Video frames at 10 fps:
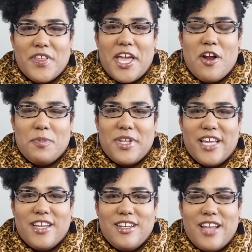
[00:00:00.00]
the Care
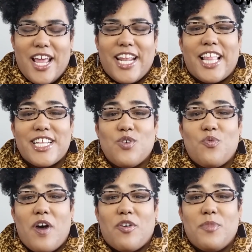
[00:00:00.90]
Plan, and I'd like to
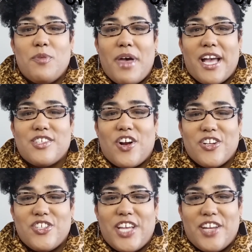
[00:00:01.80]
welcome you back to
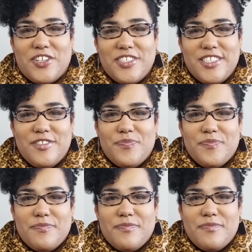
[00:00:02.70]
our channel.
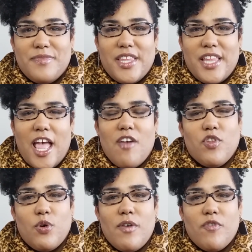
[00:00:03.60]
Have
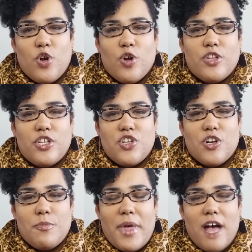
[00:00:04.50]
you ever heard the
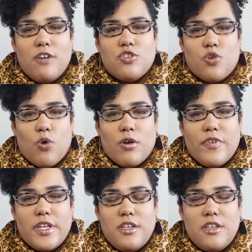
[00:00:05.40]
term elder
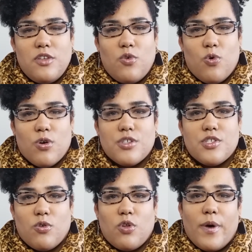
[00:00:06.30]
orphan or
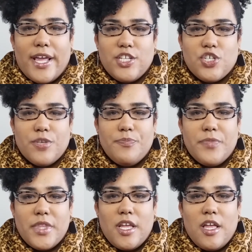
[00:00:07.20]
solo ager?
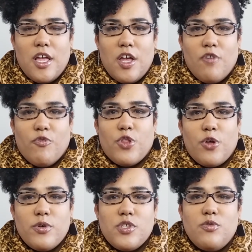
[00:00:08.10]
For
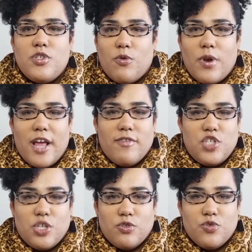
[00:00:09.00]
those who don't have
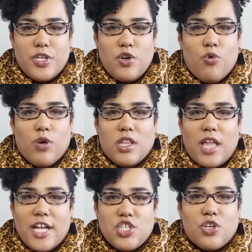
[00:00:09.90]
children or
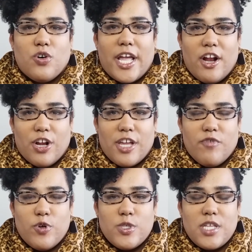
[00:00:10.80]
logical
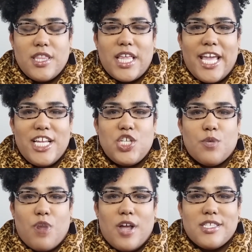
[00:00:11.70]
caregivers, the aging
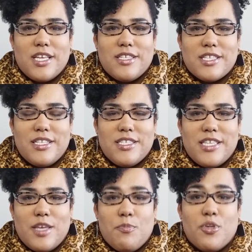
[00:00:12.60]
process can
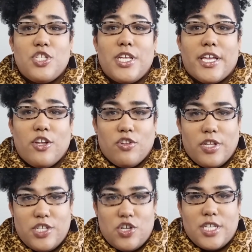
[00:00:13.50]
seem
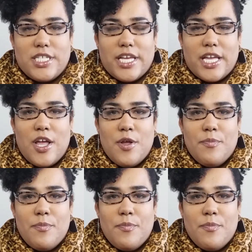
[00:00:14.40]
particularly daunting.